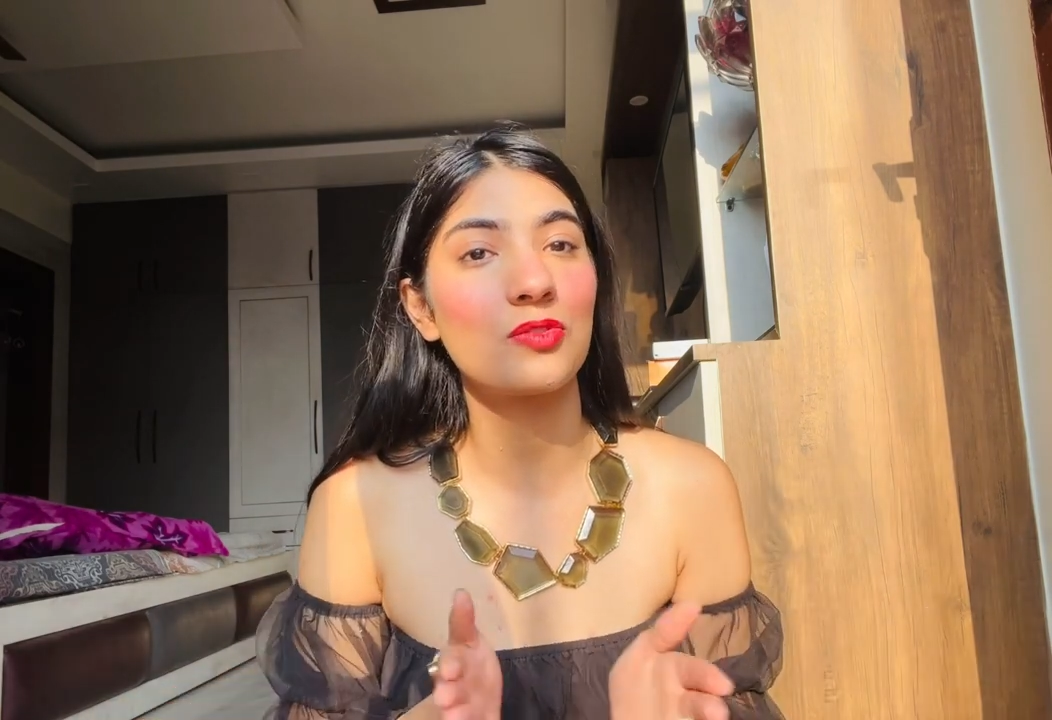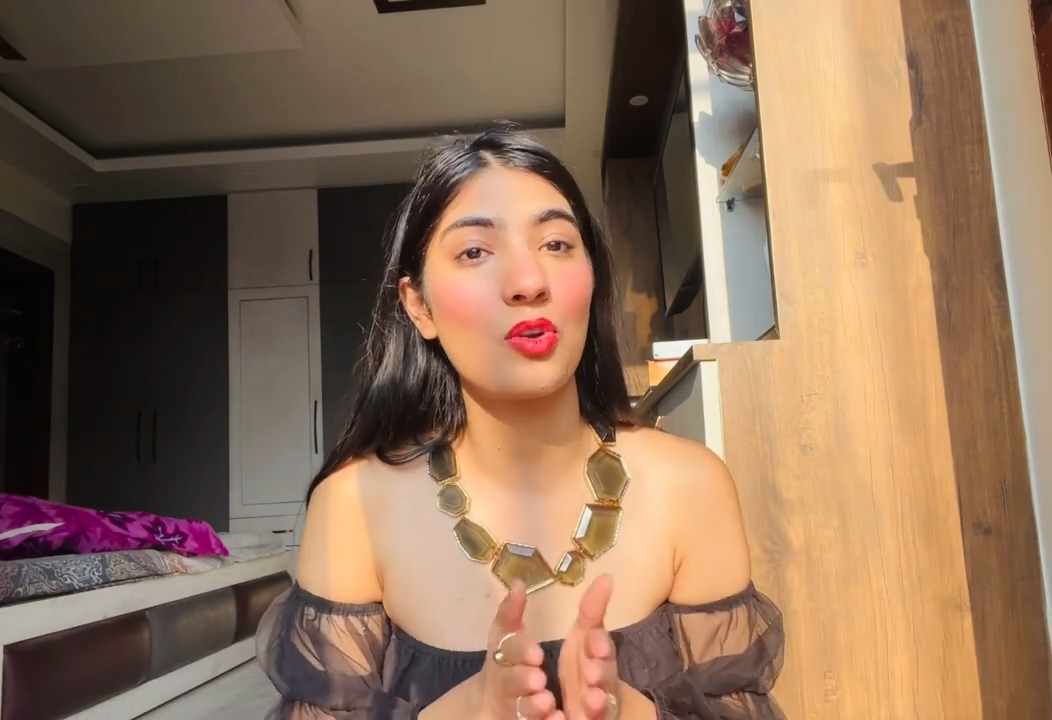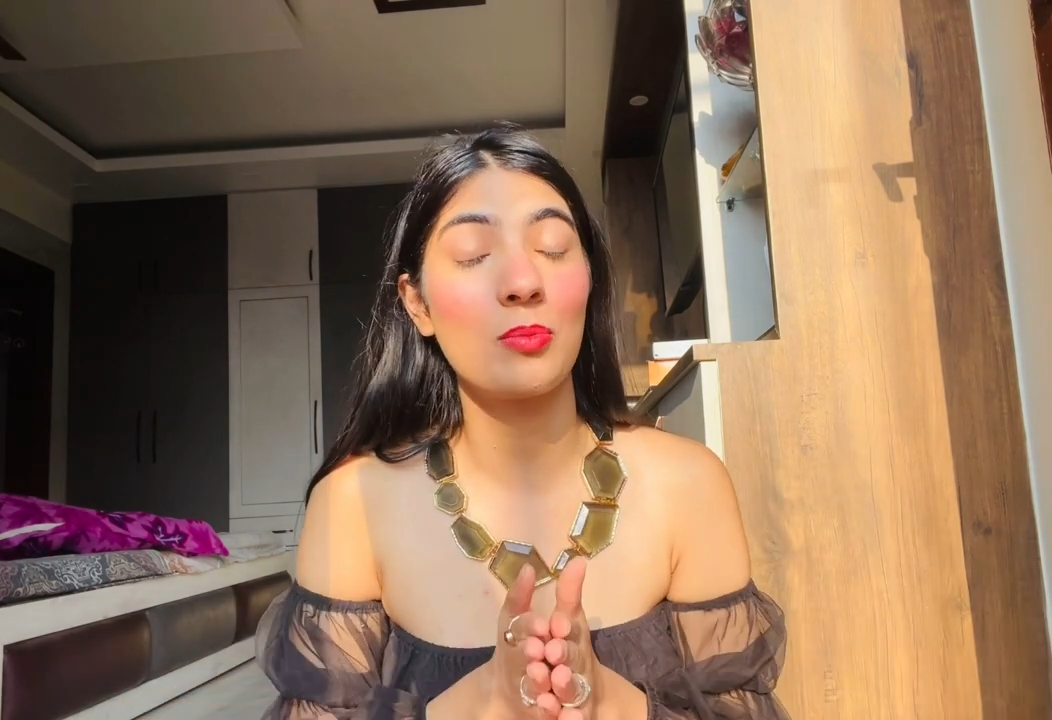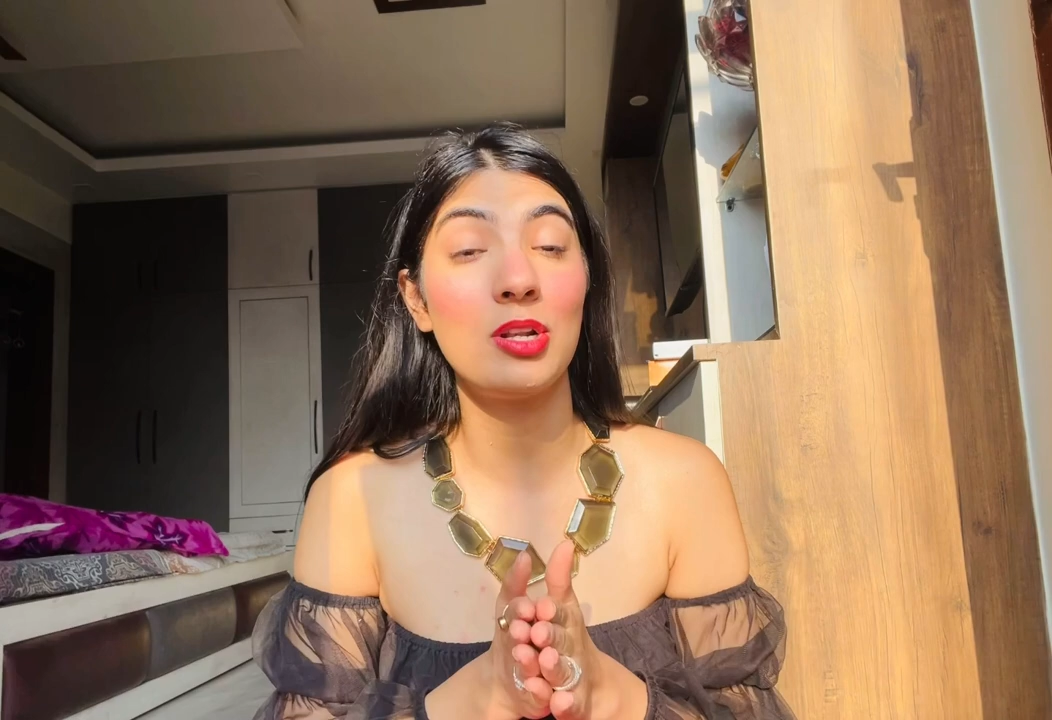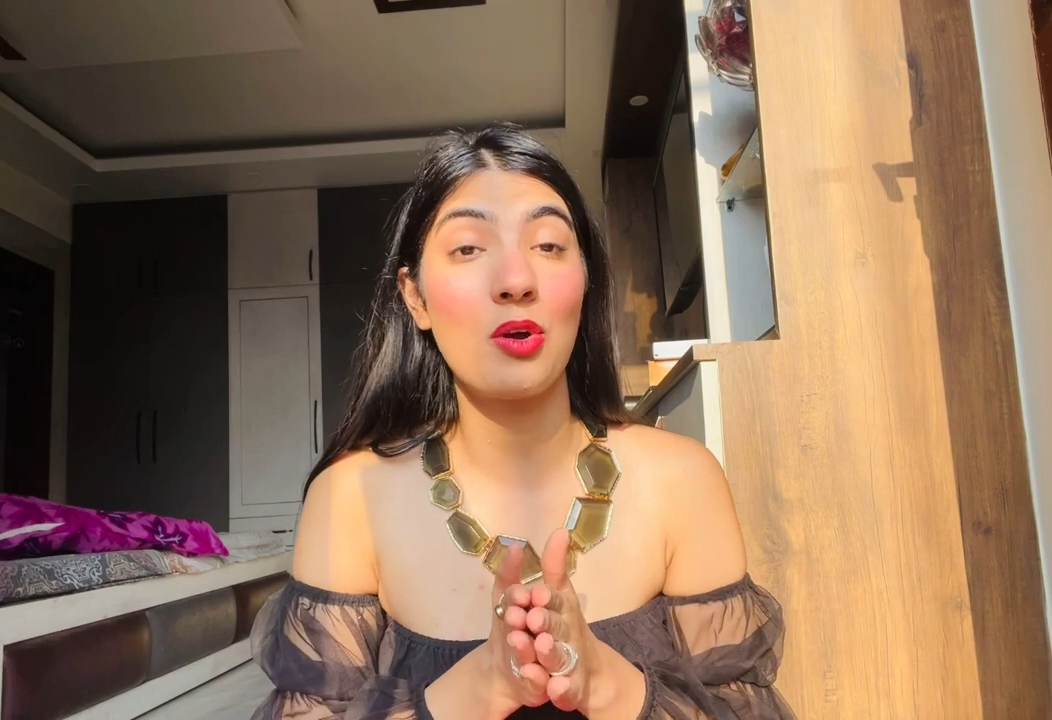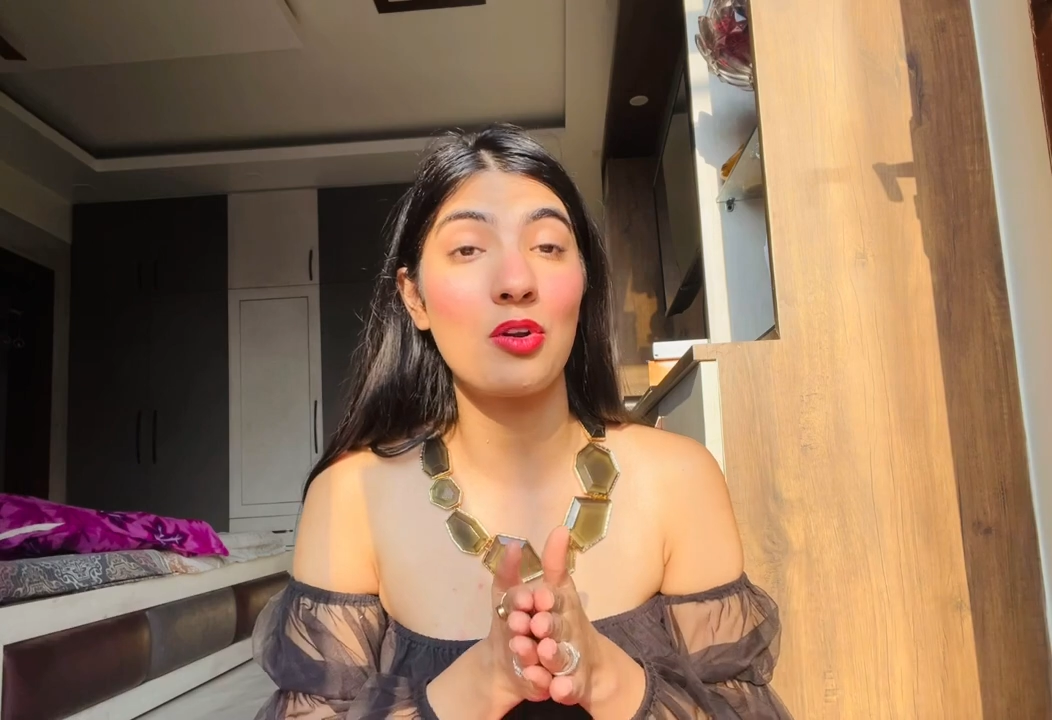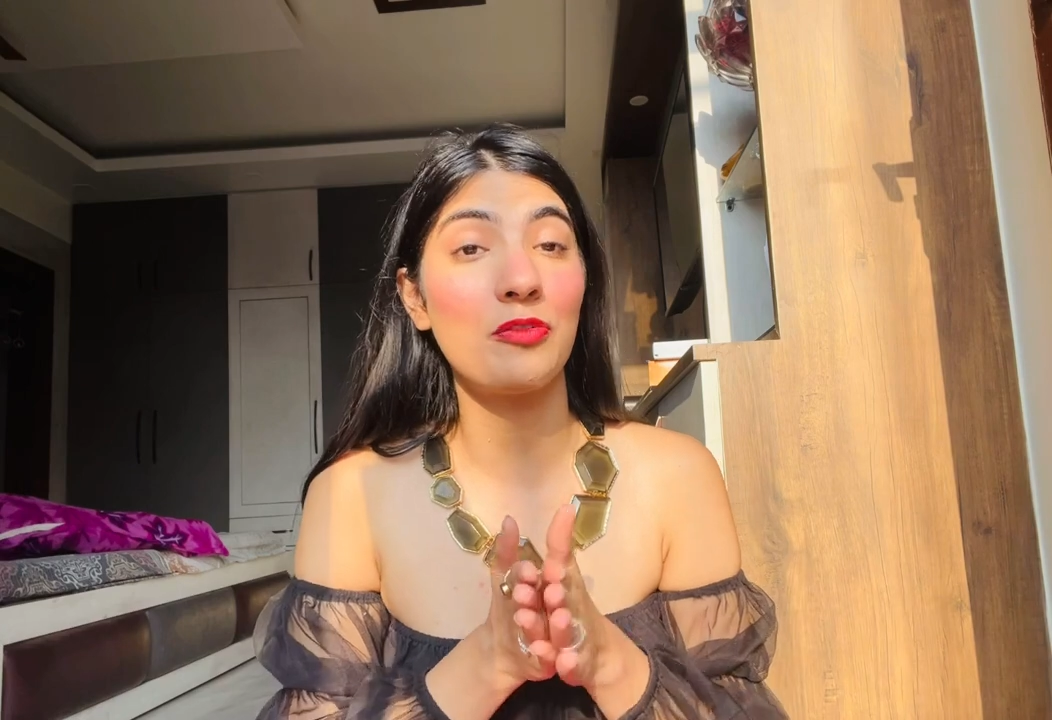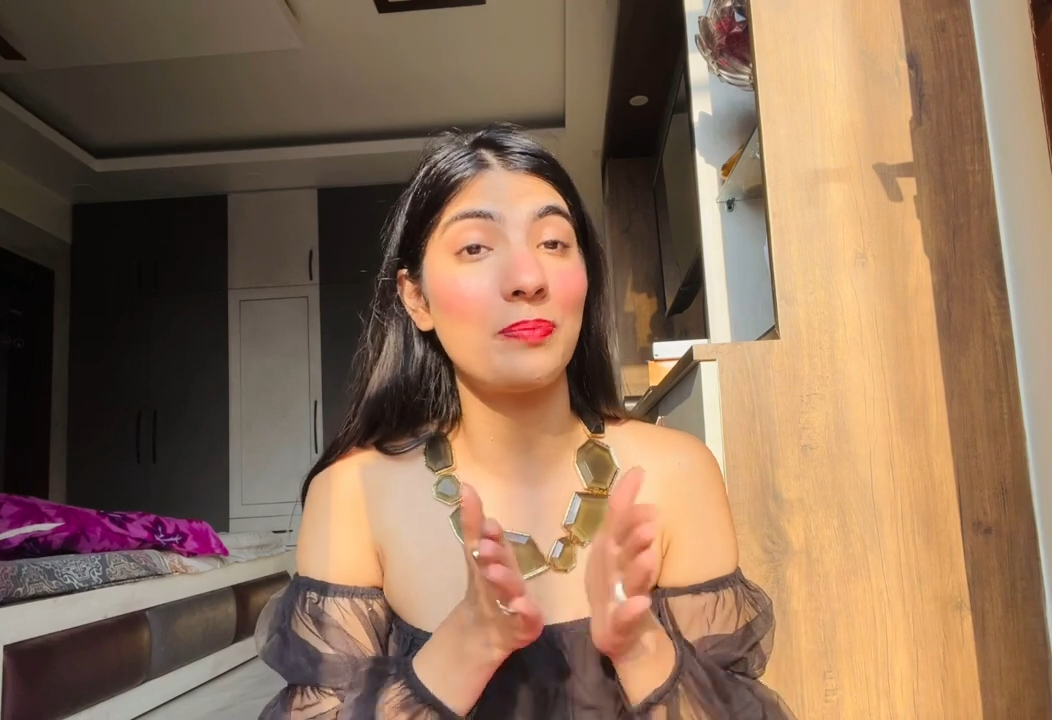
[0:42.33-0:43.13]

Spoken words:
from a lot of